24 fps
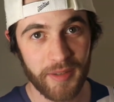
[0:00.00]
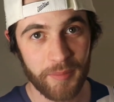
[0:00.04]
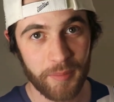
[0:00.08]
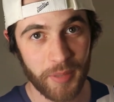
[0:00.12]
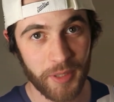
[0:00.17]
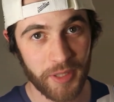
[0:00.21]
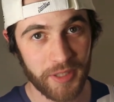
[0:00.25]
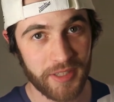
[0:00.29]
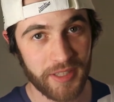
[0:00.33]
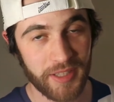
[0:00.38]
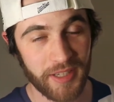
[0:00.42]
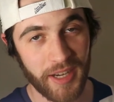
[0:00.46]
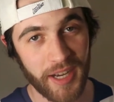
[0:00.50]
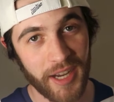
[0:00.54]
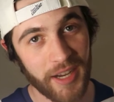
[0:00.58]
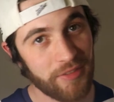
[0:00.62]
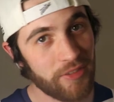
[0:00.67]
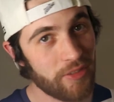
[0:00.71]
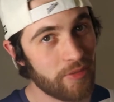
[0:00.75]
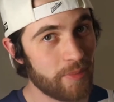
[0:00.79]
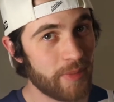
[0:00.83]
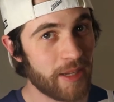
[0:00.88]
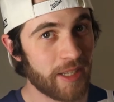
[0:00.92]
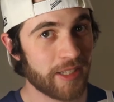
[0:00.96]
puts it
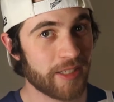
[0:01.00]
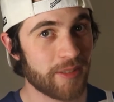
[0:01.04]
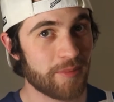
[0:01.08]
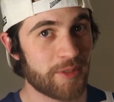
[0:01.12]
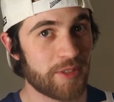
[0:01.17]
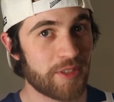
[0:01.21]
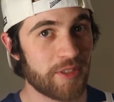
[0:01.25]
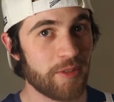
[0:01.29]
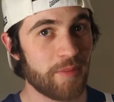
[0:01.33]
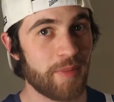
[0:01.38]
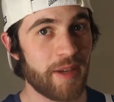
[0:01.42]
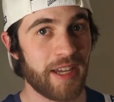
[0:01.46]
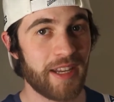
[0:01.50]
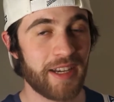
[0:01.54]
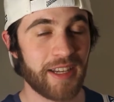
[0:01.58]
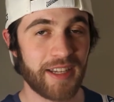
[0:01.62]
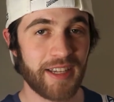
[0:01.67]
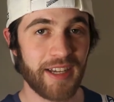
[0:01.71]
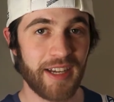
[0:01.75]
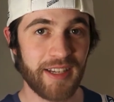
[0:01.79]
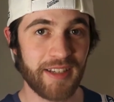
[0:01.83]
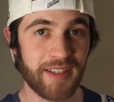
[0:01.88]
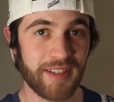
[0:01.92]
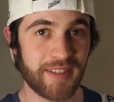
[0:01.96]
off of Malcolm Subban. It
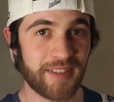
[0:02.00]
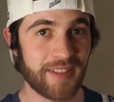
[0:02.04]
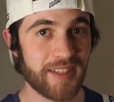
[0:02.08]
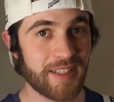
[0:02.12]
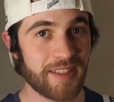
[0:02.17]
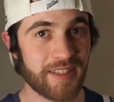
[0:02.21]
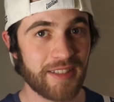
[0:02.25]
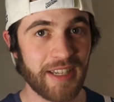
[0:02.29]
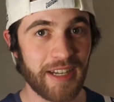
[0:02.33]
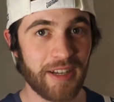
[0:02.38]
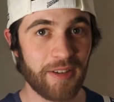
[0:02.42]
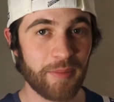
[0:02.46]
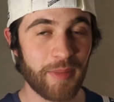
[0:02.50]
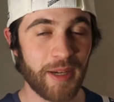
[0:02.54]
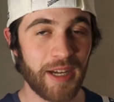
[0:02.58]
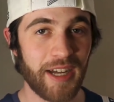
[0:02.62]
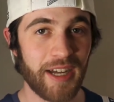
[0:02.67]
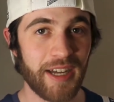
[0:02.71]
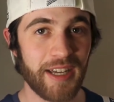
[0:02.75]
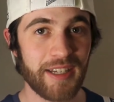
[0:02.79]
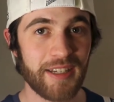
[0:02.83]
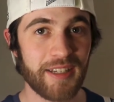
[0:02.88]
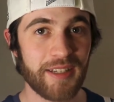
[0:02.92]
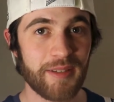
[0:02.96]
kind of sits down
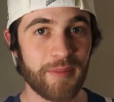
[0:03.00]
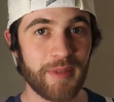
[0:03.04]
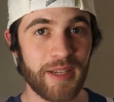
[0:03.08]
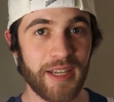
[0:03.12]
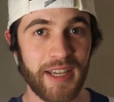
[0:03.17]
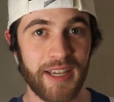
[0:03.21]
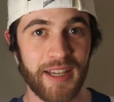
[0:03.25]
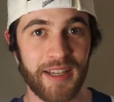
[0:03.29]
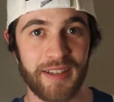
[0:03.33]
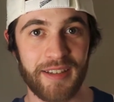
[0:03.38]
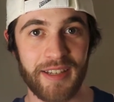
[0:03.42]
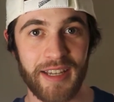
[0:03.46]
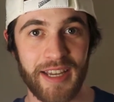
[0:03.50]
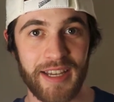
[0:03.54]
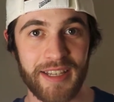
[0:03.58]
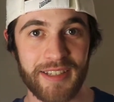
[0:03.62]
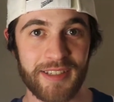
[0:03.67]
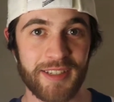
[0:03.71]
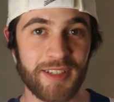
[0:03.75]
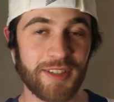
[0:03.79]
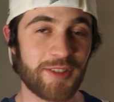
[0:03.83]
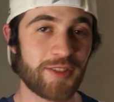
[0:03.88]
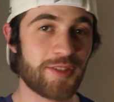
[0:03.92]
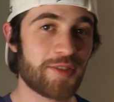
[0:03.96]
behind him, and as
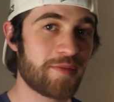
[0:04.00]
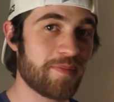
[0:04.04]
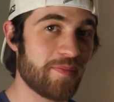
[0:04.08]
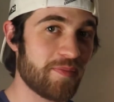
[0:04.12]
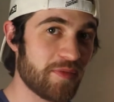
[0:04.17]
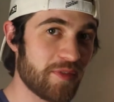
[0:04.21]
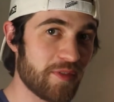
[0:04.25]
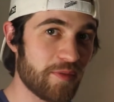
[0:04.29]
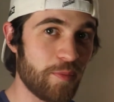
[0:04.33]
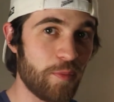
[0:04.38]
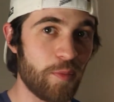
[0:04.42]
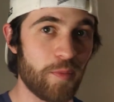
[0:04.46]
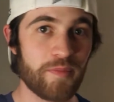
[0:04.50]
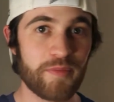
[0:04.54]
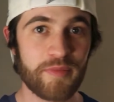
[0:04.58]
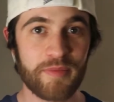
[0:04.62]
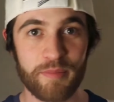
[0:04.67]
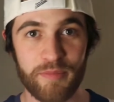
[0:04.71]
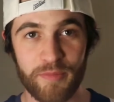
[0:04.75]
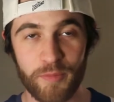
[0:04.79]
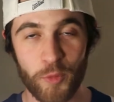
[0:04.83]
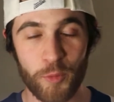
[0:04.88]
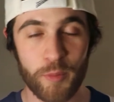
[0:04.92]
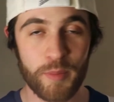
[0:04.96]
he's
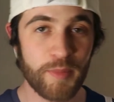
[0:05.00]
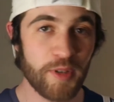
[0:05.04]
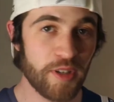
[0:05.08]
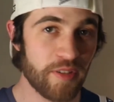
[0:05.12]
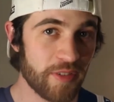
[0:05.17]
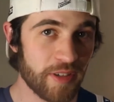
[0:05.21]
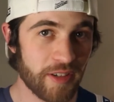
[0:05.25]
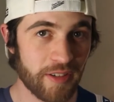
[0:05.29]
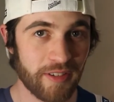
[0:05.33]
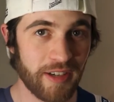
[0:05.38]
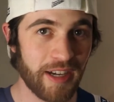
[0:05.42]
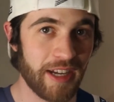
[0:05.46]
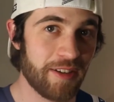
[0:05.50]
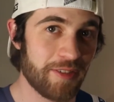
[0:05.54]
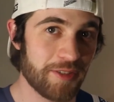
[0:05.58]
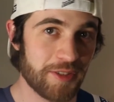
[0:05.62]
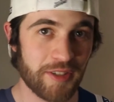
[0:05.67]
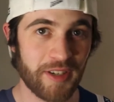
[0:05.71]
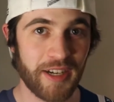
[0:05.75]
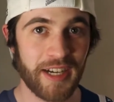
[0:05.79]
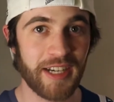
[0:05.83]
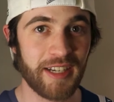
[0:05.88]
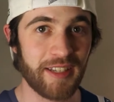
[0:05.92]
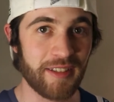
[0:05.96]
moving around
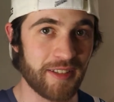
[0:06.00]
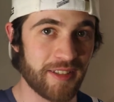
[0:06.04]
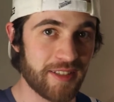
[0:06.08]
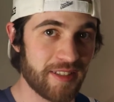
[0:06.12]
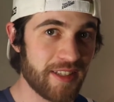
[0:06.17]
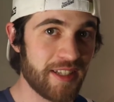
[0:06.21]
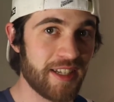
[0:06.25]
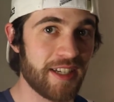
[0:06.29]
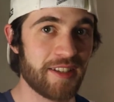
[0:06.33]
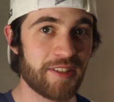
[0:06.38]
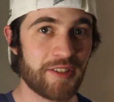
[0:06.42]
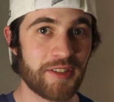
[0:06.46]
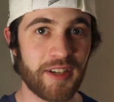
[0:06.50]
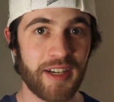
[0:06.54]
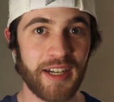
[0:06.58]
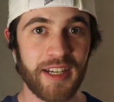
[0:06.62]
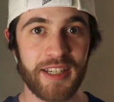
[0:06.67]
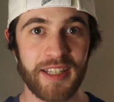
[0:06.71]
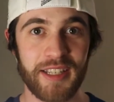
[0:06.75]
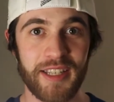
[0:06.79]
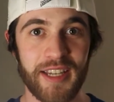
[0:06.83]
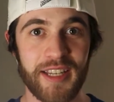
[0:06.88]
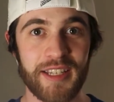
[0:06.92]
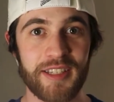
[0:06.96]
trying to see it, trying
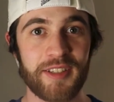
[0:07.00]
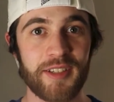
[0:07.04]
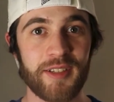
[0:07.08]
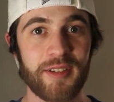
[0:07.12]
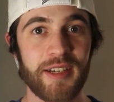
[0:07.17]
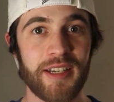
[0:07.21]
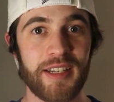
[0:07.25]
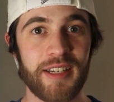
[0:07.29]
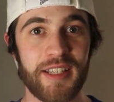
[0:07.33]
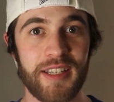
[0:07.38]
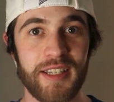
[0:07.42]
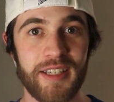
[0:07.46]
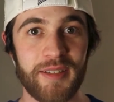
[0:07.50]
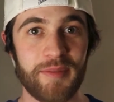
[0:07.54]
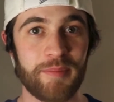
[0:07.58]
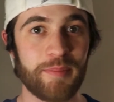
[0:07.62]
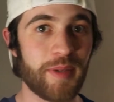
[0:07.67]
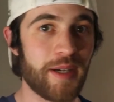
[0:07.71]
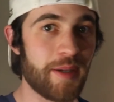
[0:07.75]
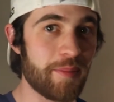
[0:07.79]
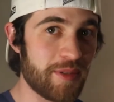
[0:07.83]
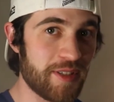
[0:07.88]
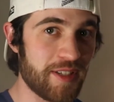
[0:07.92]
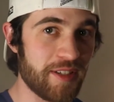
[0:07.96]
to get to it, he
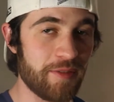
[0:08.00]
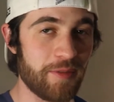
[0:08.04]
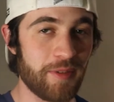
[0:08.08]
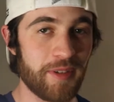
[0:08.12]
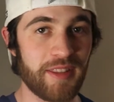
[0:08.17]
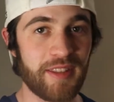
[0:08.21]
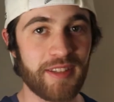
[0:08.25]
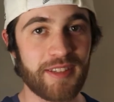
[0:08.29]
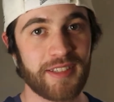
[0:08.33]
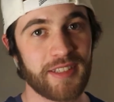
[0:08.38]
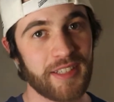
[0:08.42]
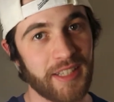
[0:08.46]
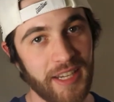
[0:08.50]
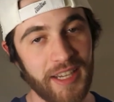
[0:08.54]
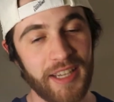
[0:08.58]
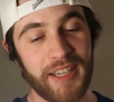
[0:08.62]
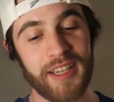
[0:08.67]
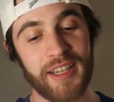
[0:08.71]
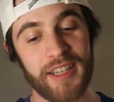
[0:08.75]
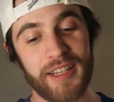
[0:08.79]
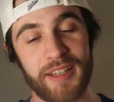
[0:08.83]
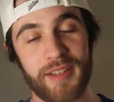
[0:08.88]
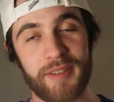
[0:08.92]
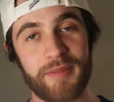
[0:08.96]
bumps it with the skate
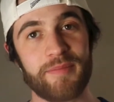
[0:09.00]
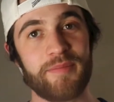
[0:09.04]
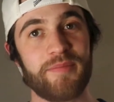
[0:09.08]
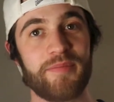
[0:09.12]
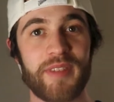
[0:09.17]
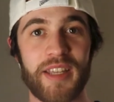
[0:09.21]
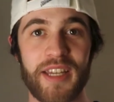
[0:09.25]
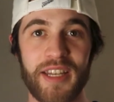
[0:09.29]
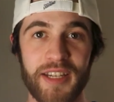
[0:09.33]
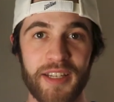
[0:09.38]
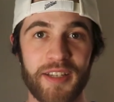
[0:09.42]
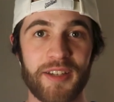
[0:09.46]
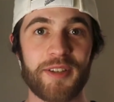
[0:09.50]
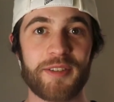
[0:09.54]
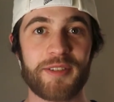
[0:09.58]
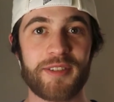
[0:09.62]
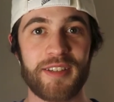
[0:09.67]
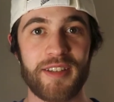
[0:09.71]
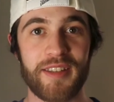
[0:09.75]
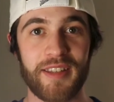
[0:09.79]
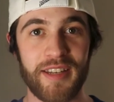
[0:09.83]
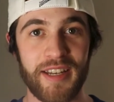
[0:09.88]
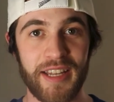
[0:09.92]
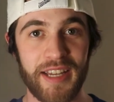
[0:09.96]
and it goes
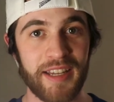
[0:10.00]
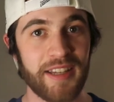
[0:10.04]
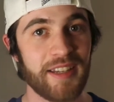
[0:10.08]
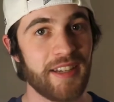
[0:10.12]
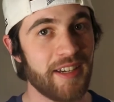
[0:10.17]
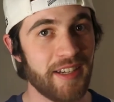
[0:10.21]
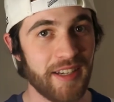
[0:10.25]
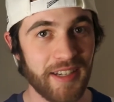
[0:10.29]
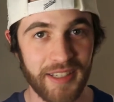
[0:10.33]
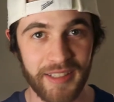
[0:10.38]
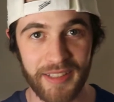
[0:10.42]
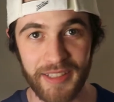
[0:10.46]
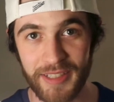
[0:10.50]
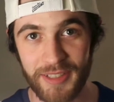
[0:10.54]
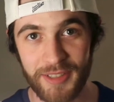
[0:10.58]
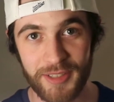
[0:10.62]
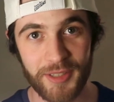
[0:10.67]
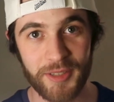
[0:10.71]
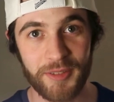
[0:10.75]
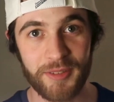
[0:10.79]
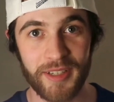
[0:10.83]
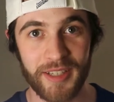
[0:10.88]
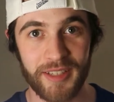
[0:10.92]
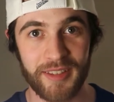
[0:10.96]
into the net. And that's
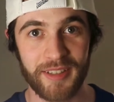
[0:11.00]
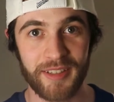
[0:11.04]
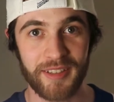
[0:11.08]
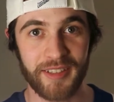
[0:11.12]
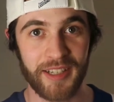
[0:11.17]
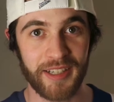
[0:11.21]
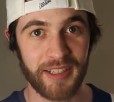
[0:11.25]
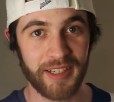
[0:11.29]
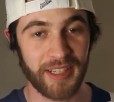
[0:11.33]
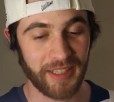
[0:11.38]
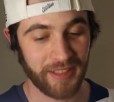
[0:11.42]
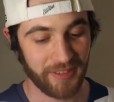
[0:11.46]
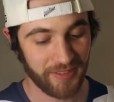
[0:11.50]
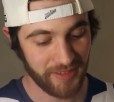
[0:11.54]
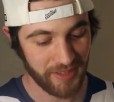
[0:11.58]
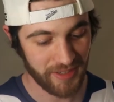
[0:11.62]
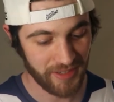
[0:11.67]
2-0 Lightning.